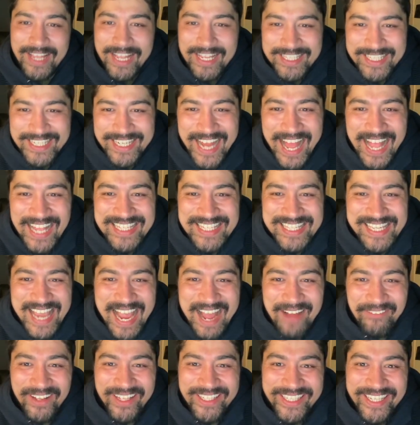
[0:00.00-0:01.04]
It's an
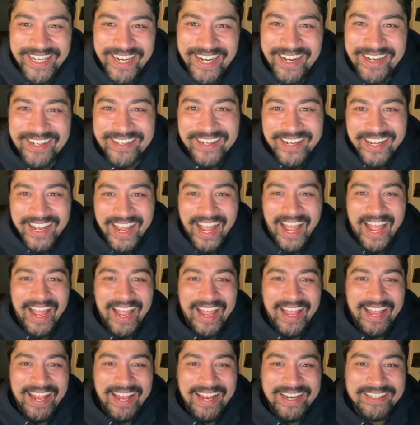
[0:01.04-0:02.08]
Escavalier,
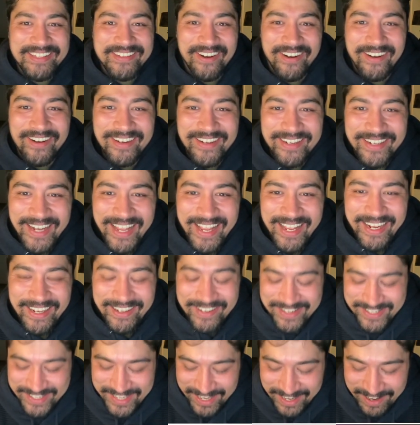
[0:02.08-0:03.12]
and Turtonator
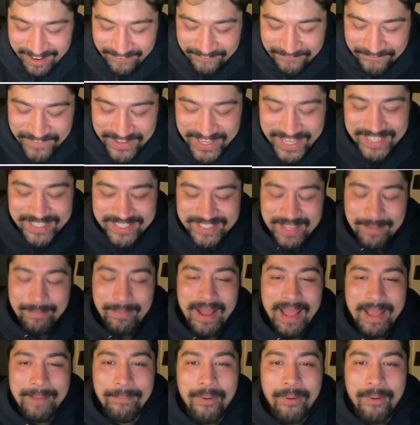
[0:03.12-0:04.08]
is gonna feast, and my